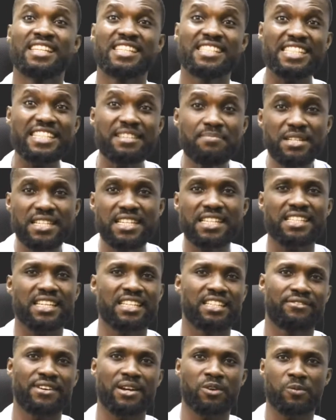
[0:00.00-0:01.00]
in his
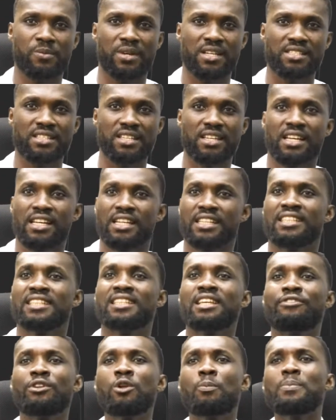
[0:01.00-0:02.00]
immediate environment.
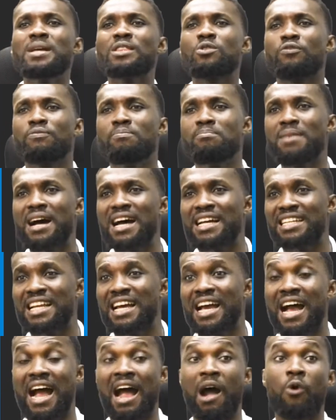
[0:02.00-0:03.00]
The development of
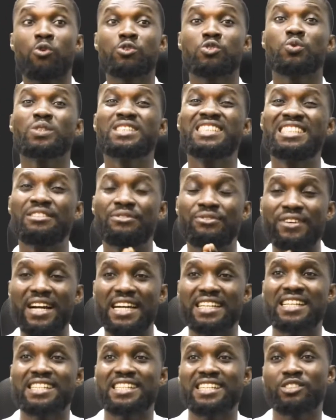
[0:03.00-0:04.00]
man are also
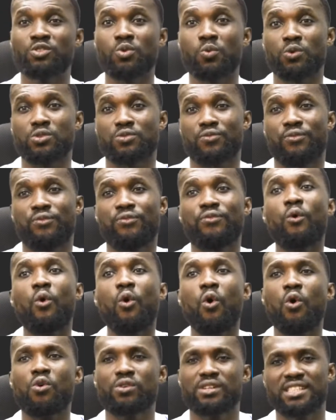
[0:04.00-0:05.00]
divided into what,
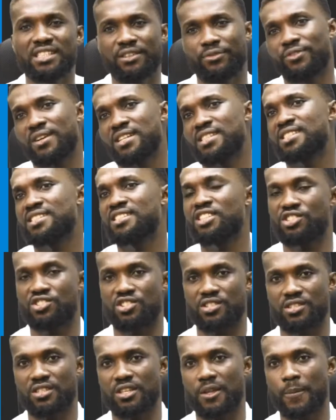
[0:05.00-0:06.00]
four different
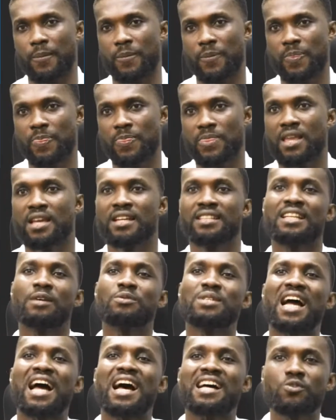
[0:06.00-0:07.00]
stages.
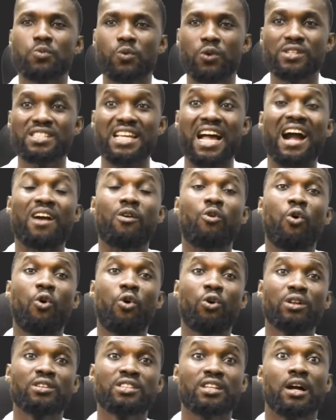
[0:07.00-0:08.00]
Now, the artworks are
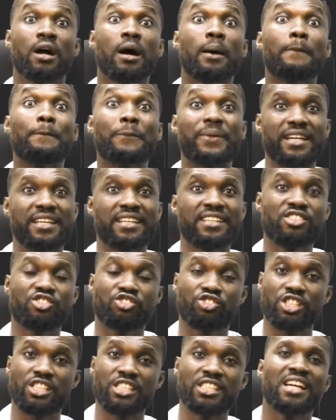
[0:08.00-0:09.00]
called
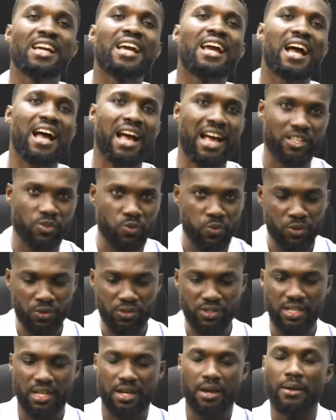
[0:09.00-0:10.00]
prehistory
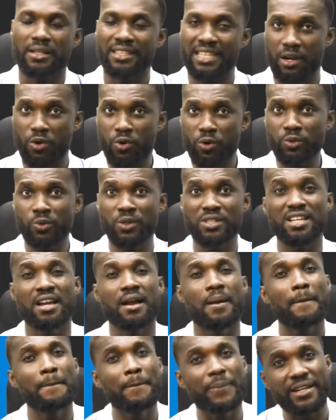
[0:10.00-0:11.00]
artworks. They are called what?
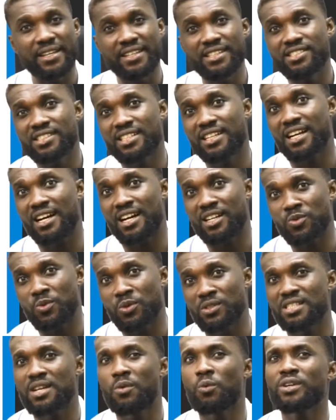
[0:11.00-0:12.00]
Prehistory
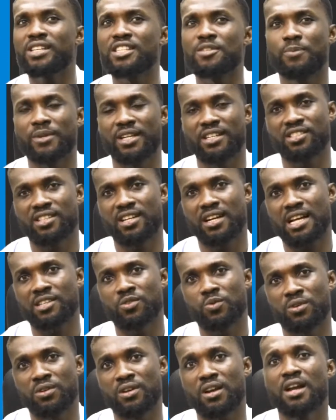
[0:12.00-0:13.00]
artworks. Now, what is prehistory
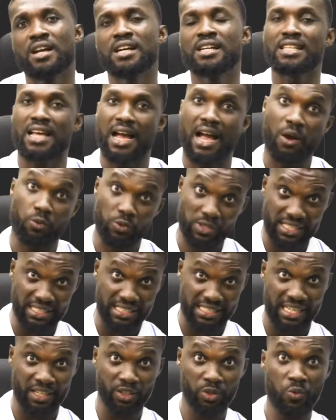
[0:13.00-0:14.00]
artwork? I will
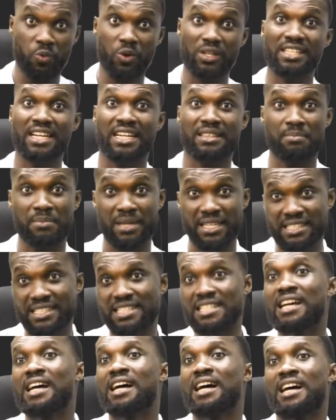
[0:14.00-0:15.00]
still tell you what that
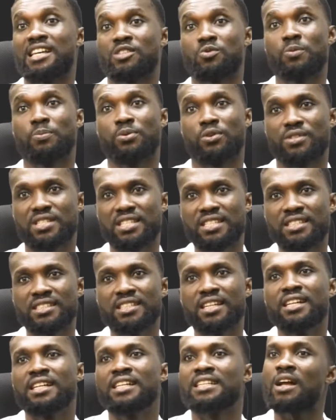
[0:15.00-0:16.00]
means as we
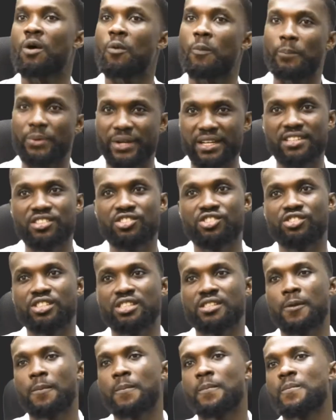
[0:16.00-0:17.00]
proceed. Now,
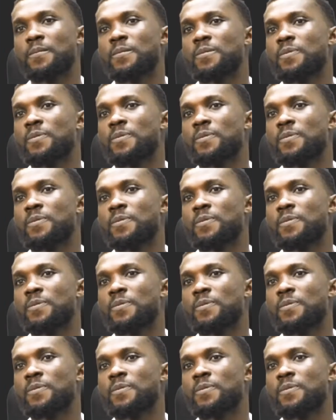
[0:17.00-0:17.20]
prehistory.